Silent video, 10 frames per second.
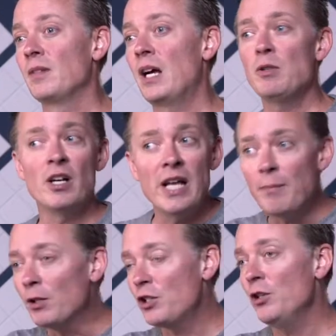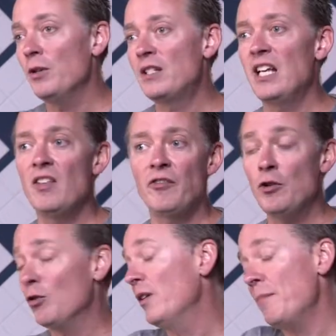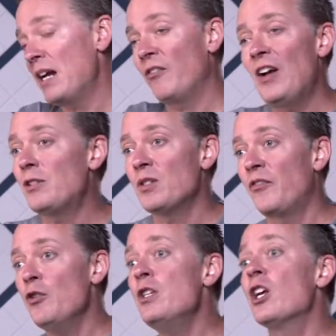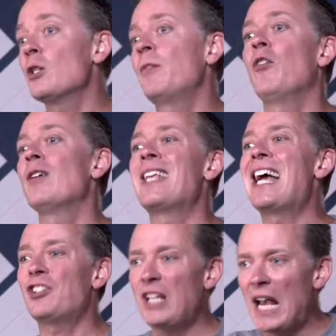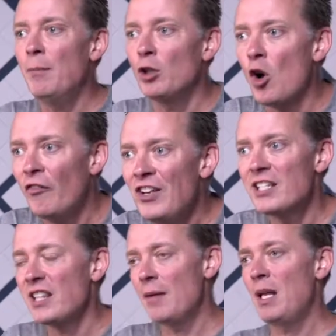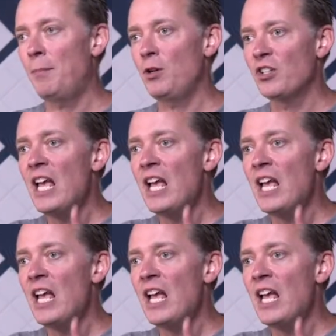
I was unable to attend the funeral. And as a matter of fact, it was a few years before I was actually able to go visit them in person.